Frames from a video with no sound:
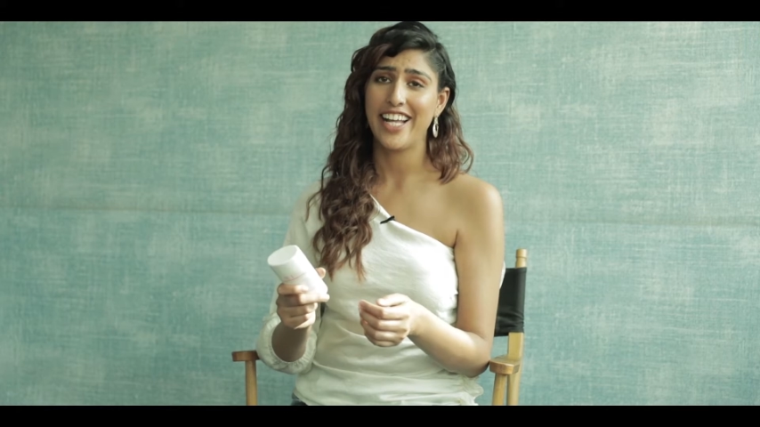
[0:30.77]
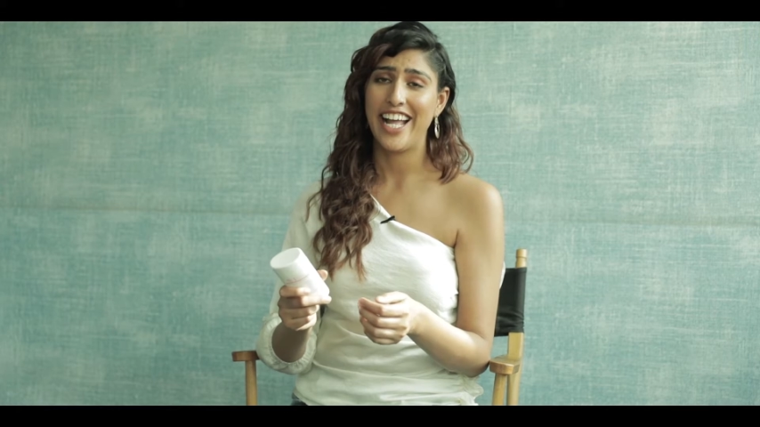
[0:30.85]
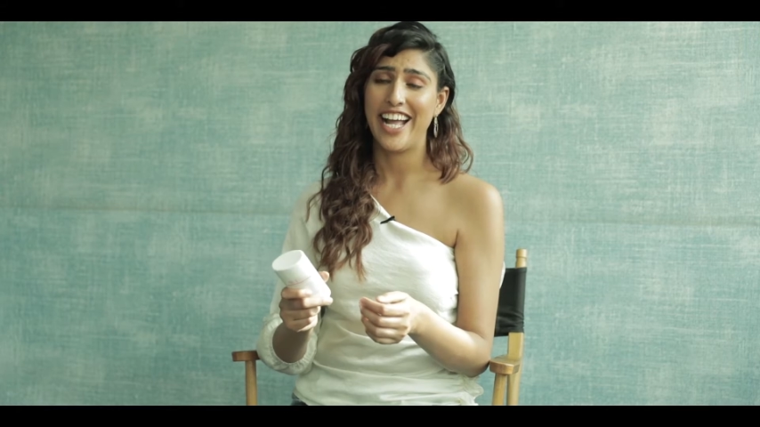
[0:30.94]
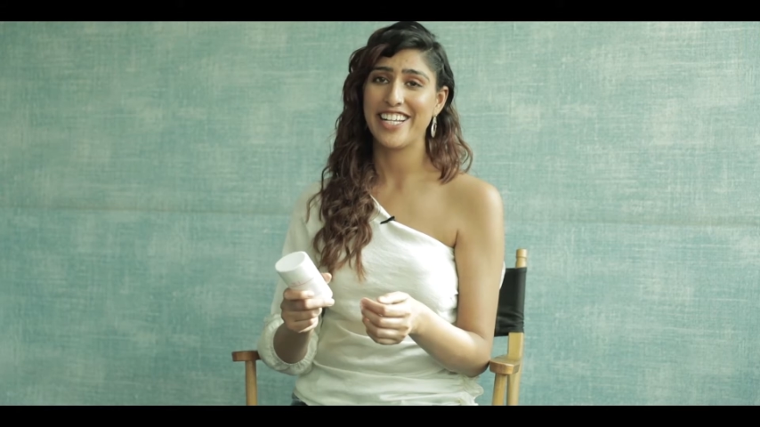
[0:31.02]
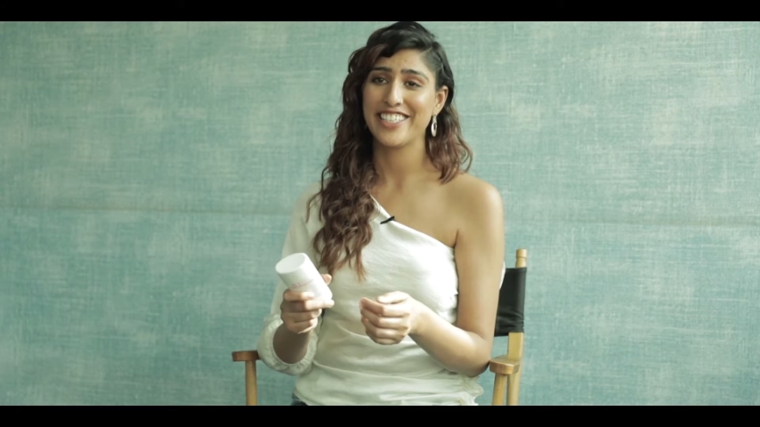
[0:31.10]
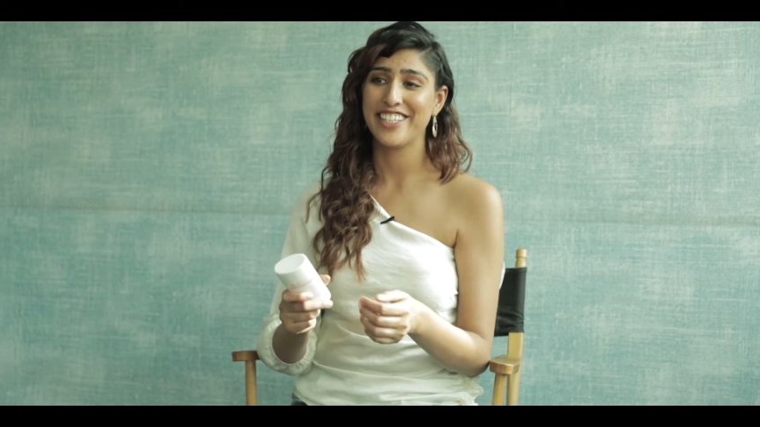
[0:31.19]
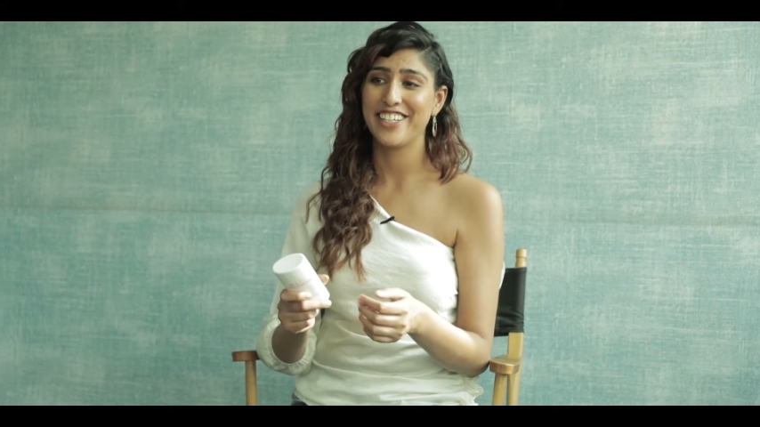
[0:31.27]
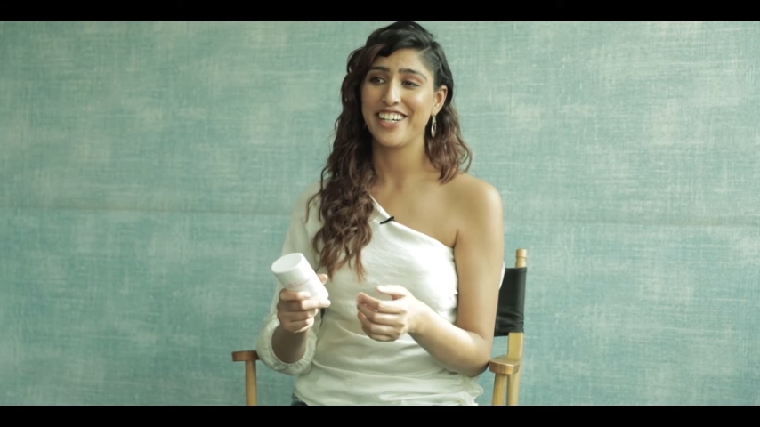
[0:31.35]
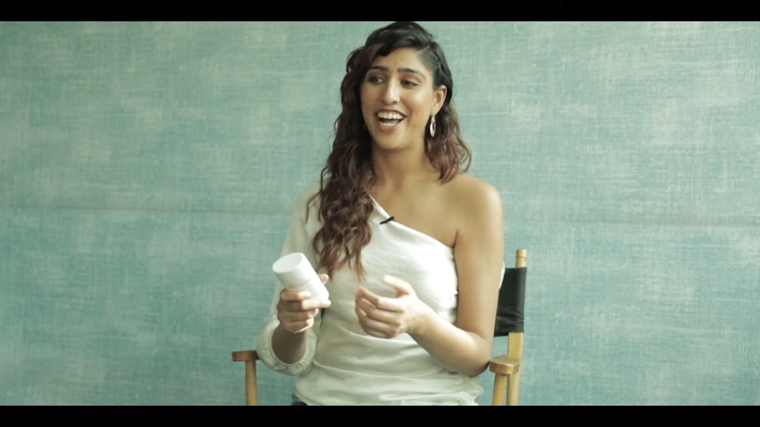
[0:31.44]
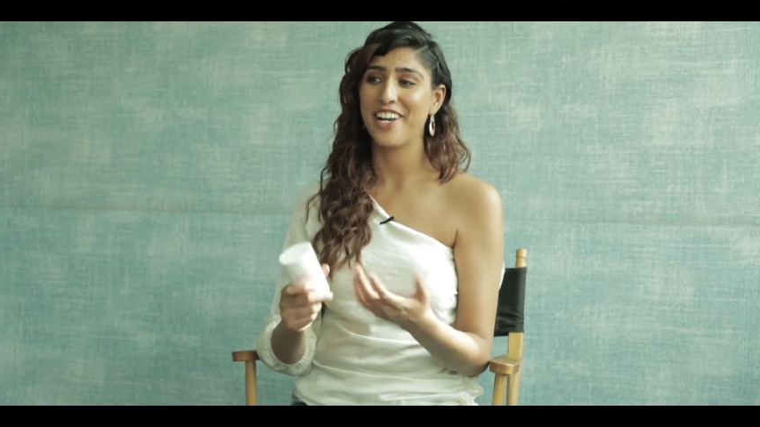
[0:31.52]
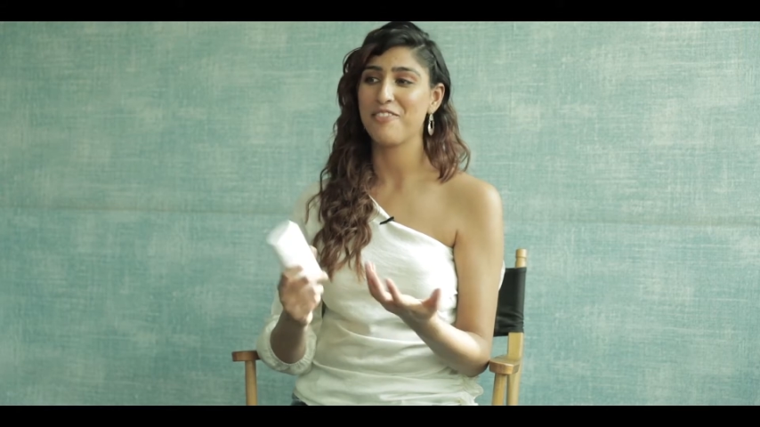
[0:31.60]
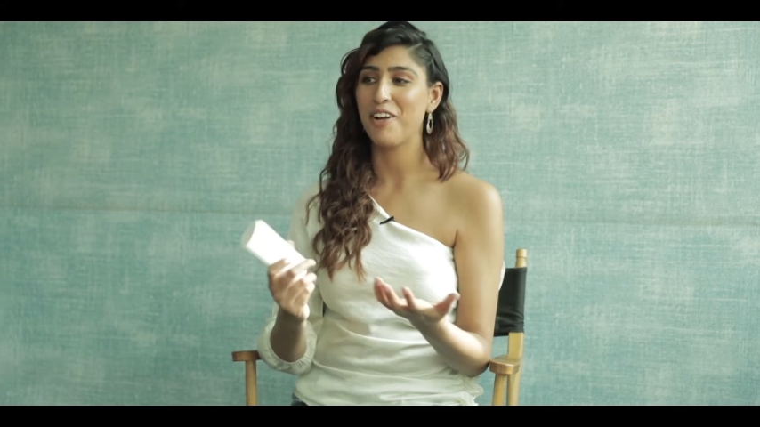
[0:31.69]
And
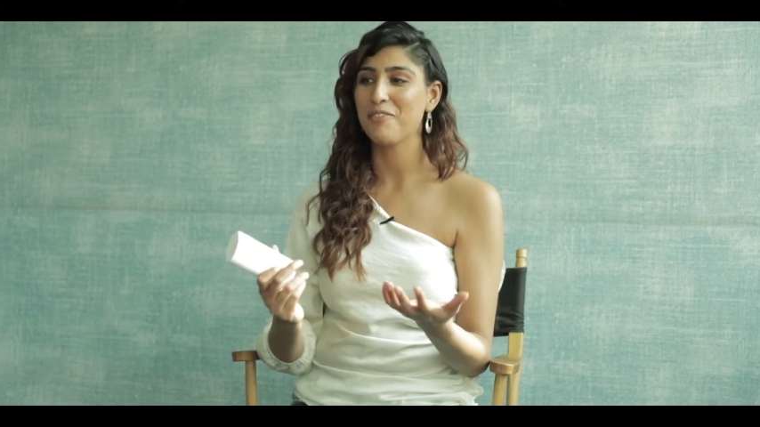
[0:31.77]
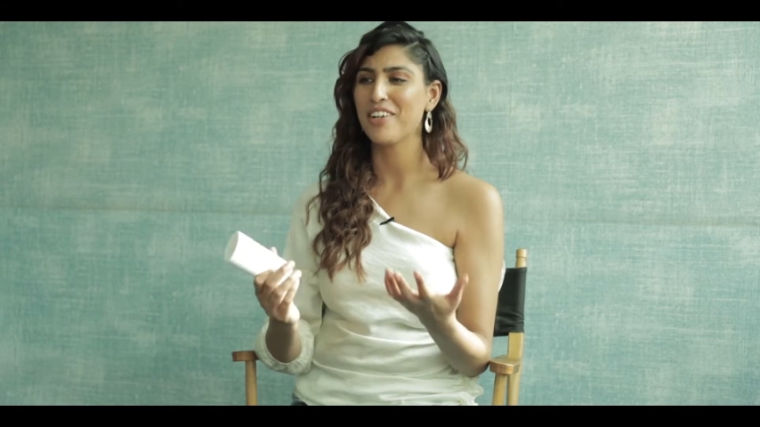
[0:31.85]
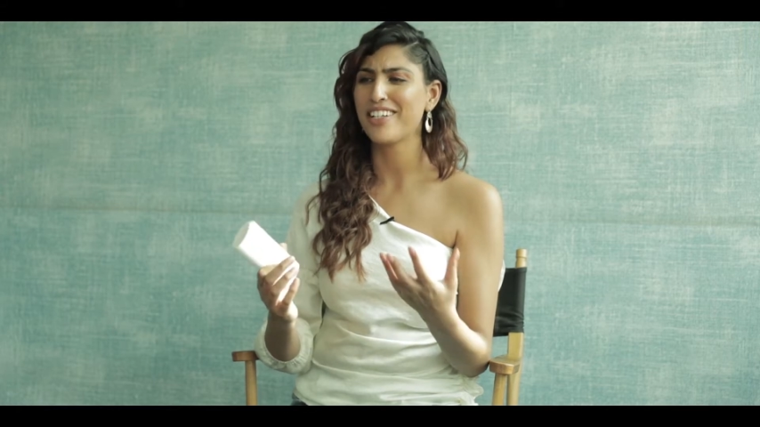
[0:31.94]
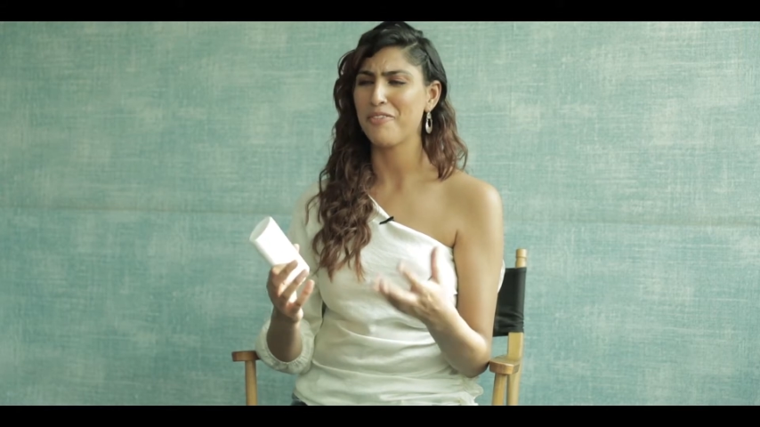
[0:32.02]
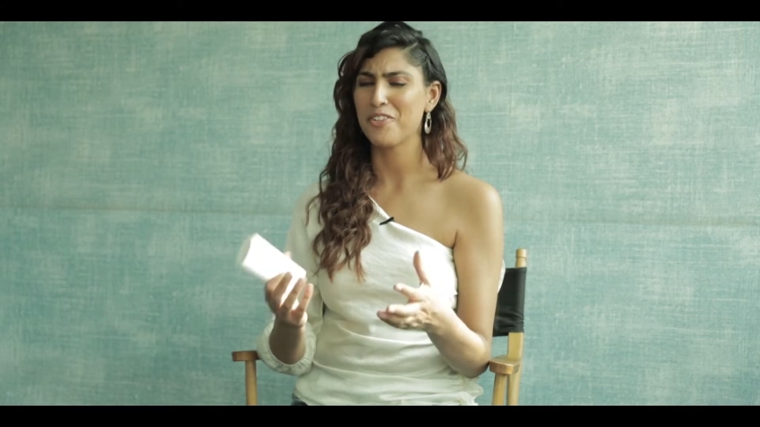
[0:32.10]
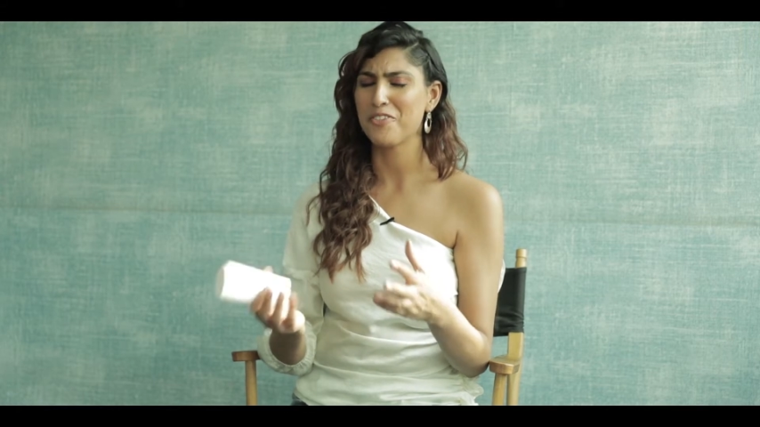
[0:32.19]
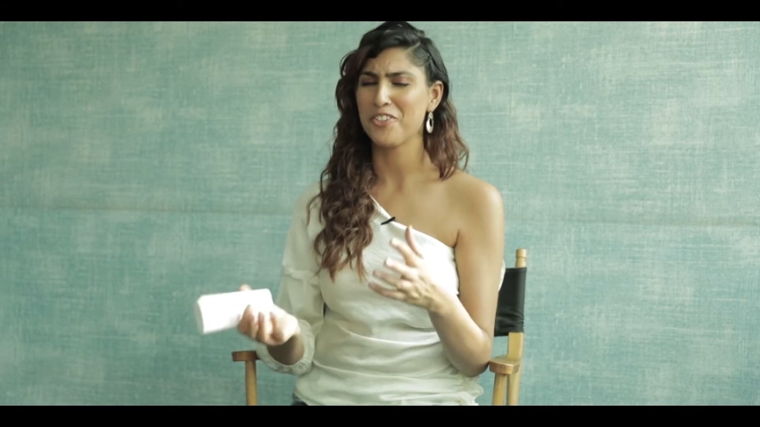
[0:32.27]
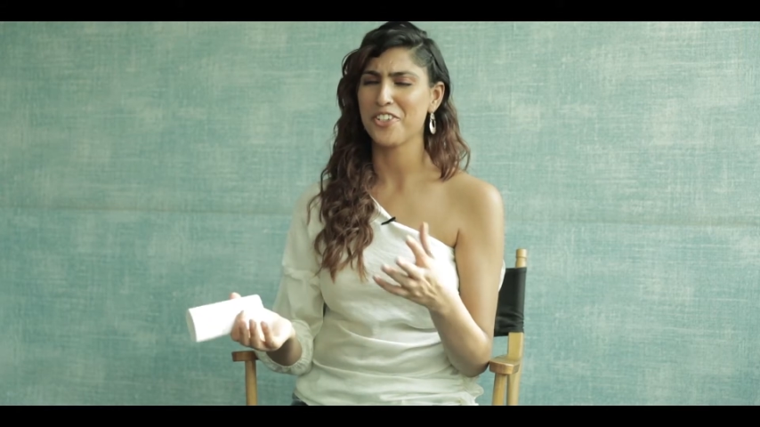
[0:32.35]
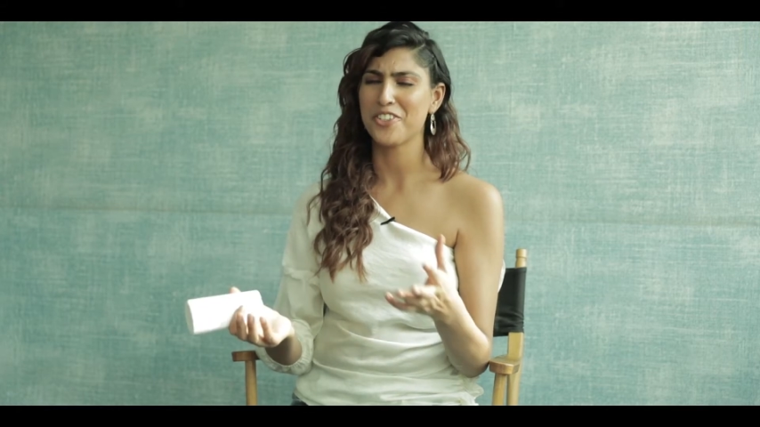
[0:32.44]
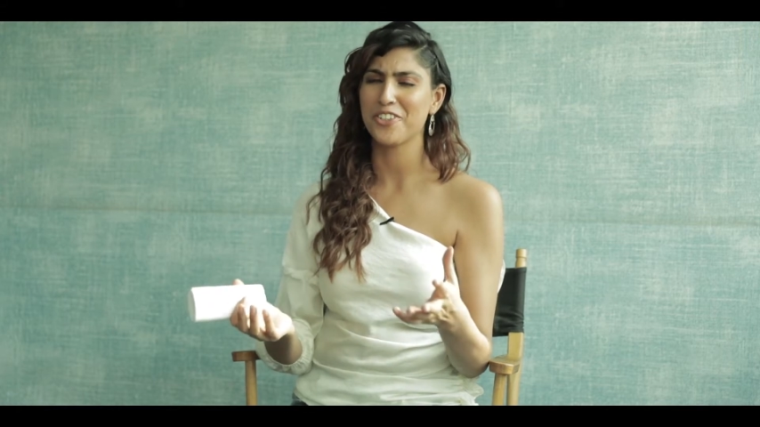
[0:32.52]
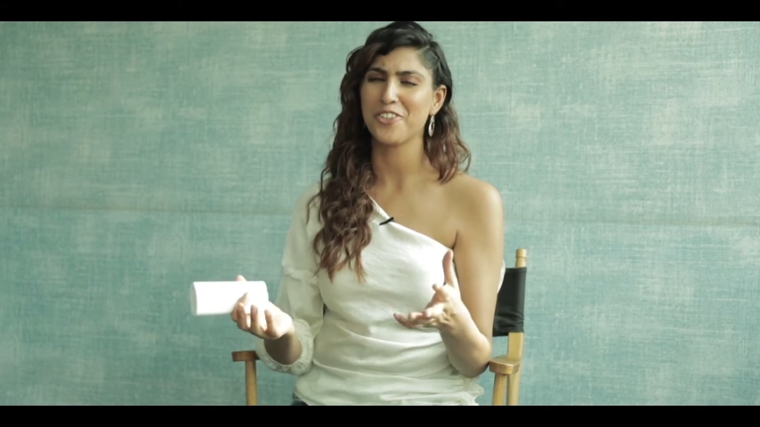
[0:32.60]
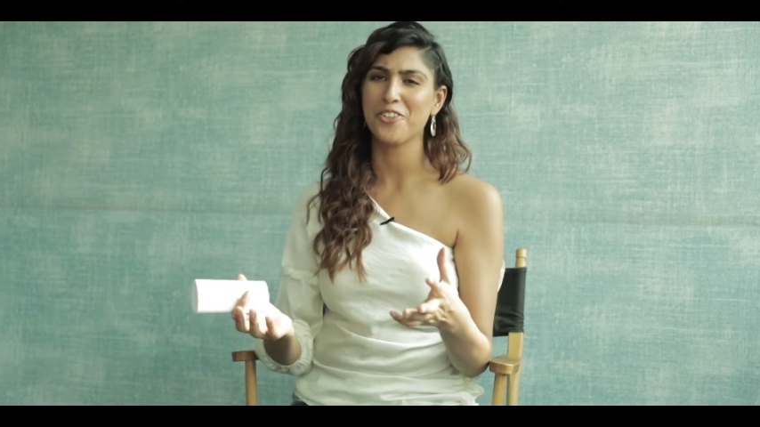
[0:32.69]
I remember a couple of
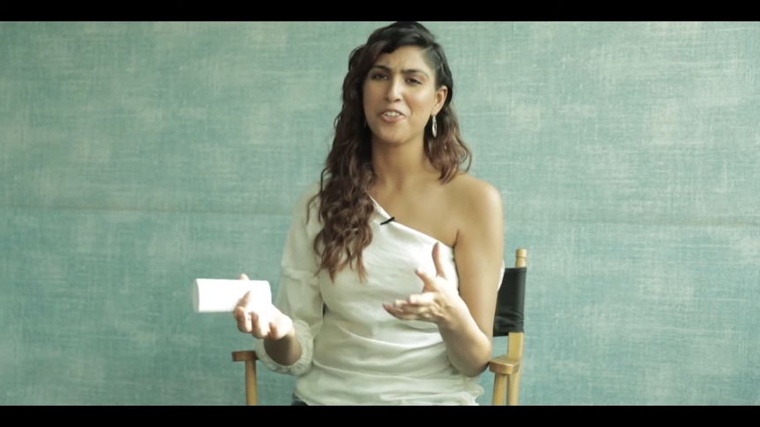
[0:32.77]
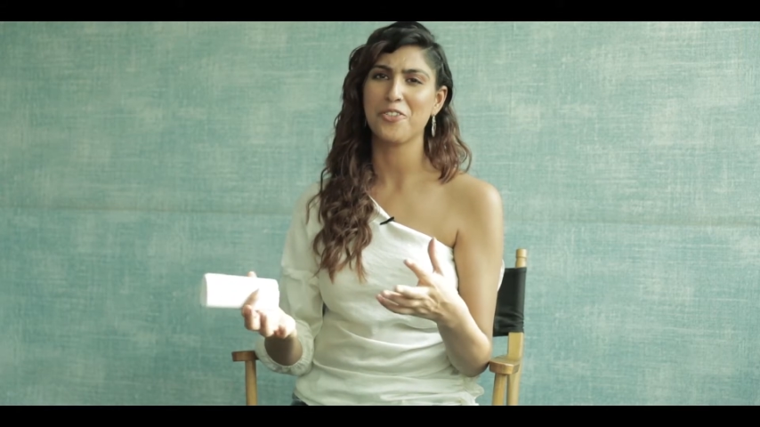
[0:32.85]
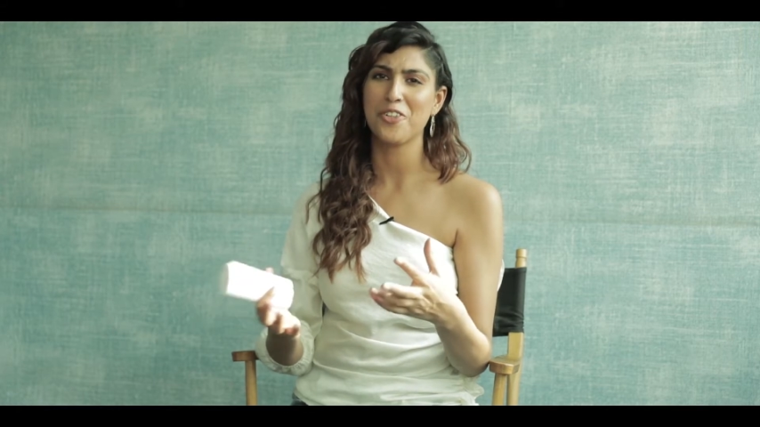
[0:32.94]
years ago,